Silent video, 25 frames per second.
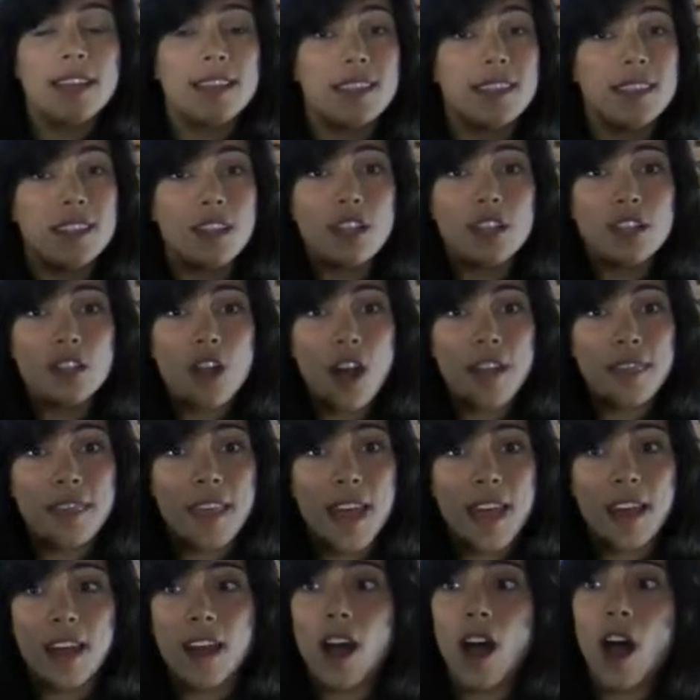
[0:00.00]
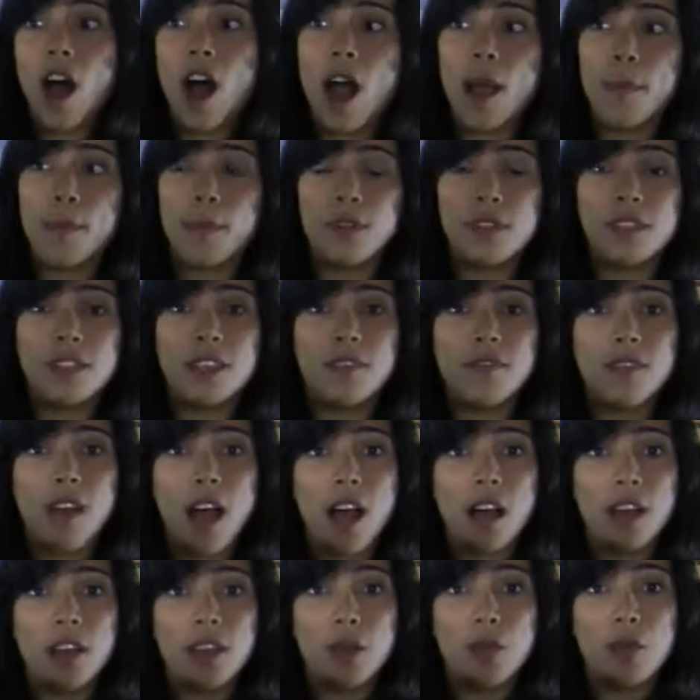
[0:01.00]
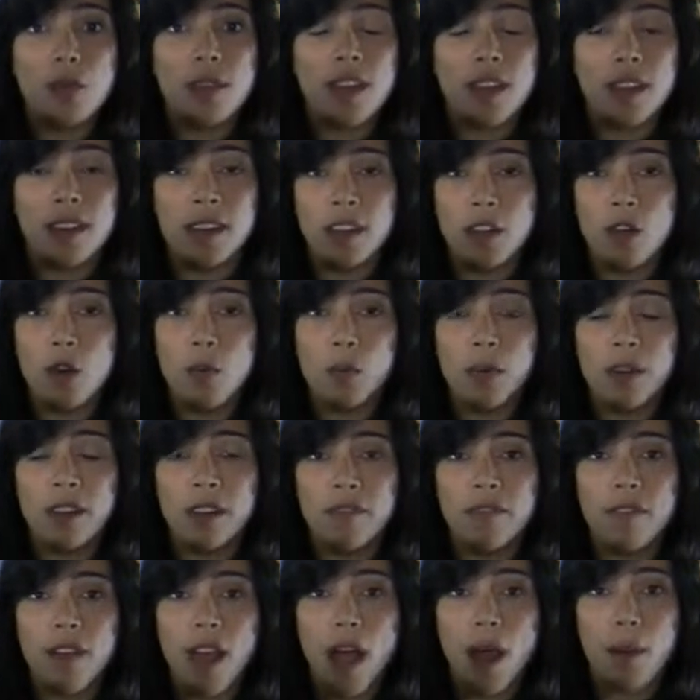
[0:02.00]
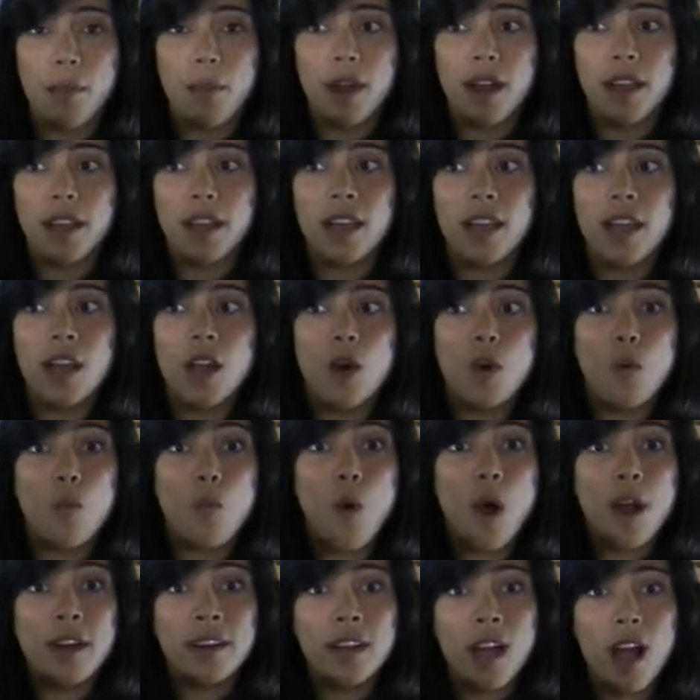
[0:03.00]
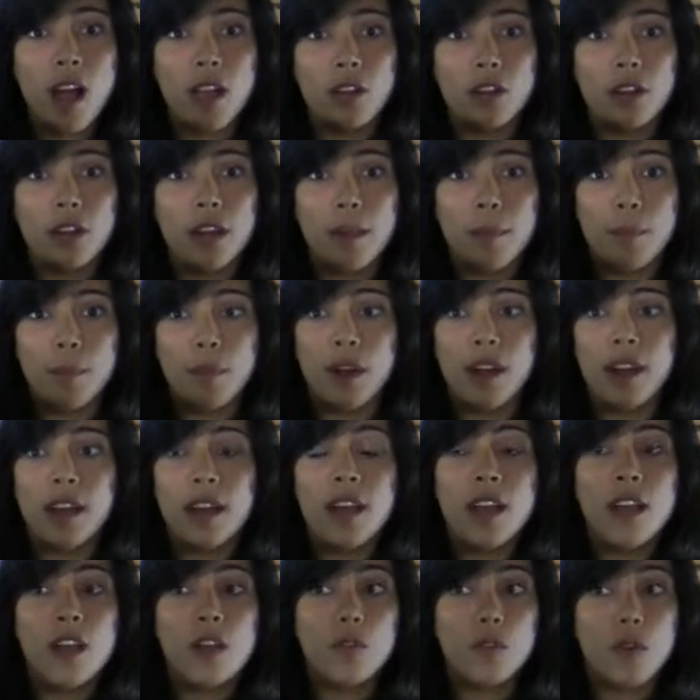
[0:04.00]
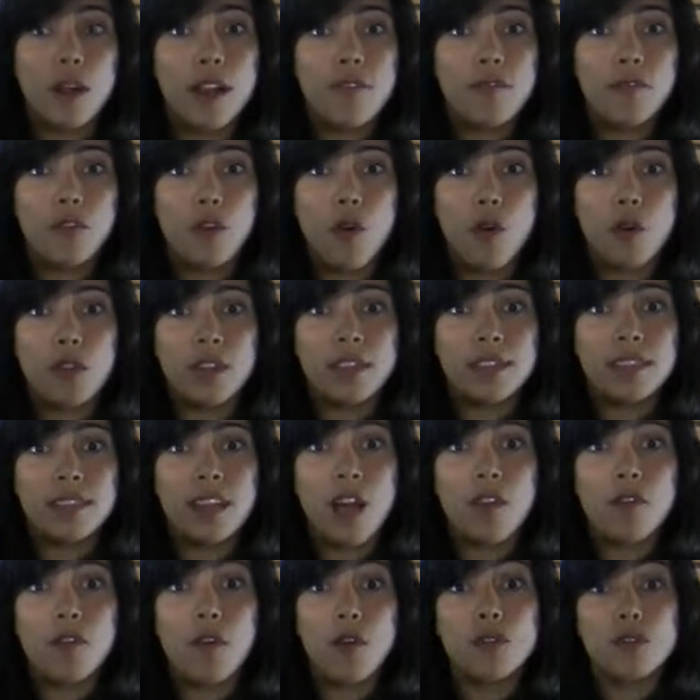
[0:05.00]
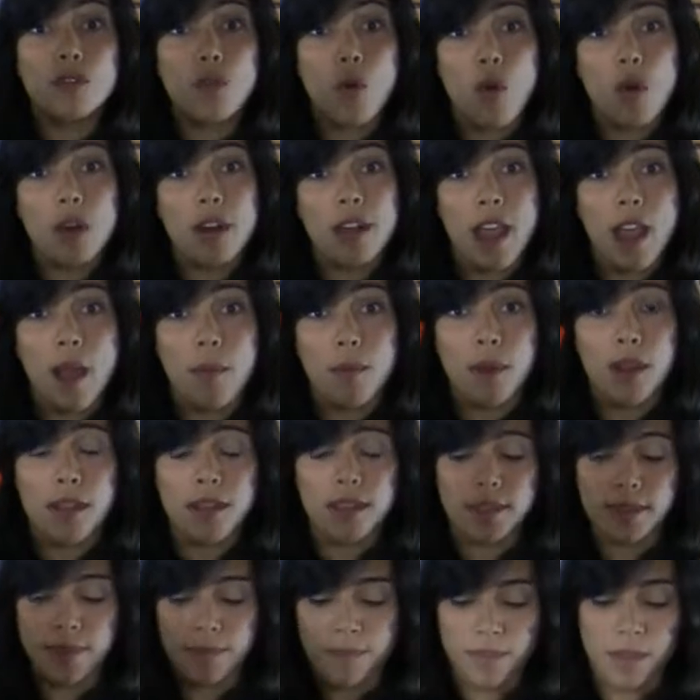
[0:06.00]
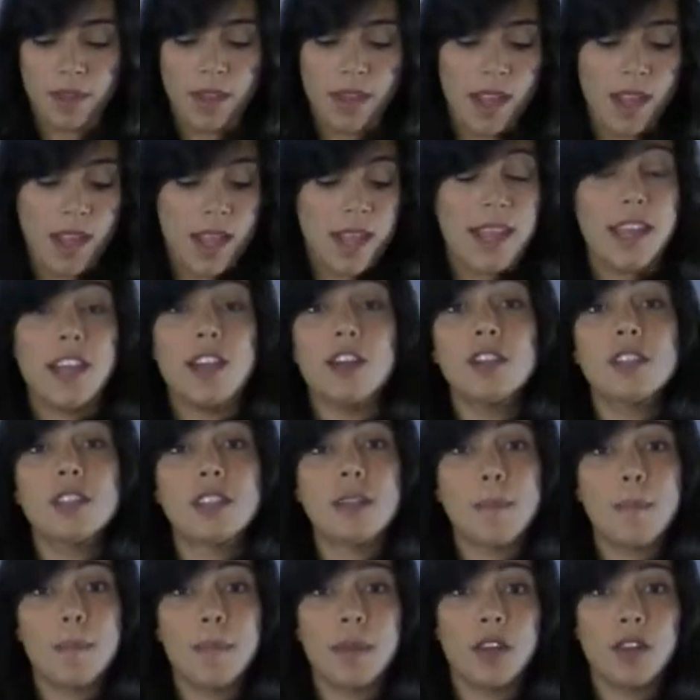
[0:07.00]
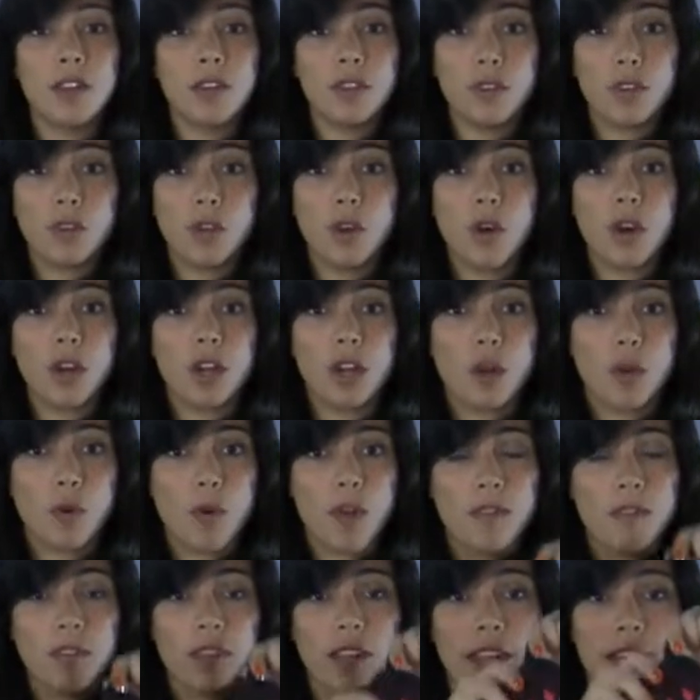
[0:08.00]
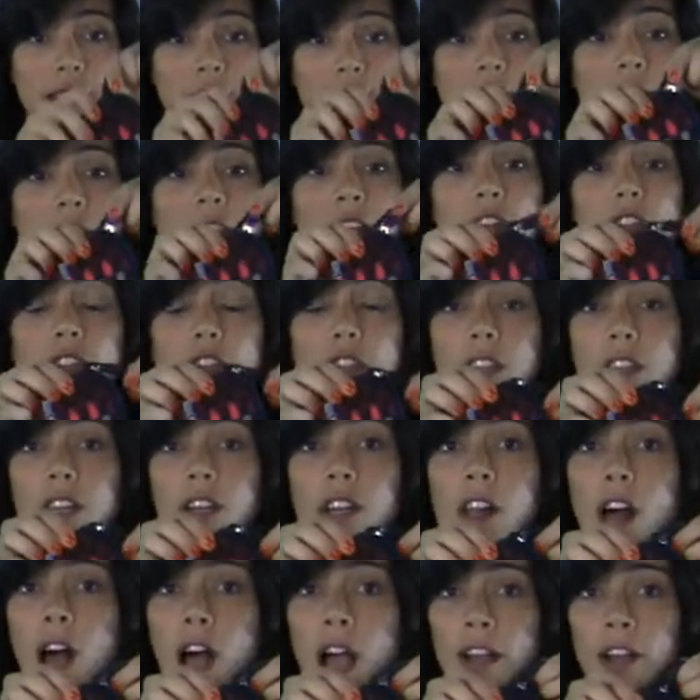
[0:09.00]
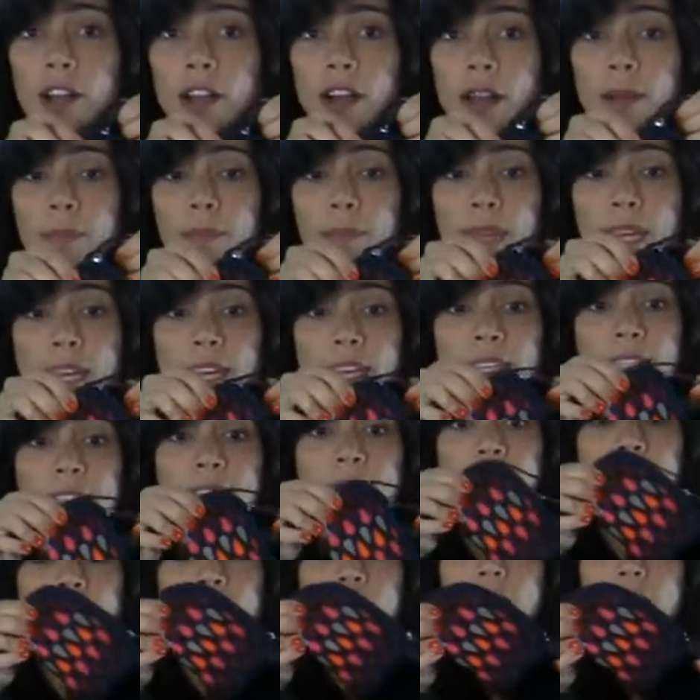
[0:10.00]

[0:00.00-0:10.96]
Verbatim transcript: Still's got that high perceived value with a neoprene fabric, one color imprint, great for holding cell phones or cameras. Here's the built New York equivalent. So a little higher end piece,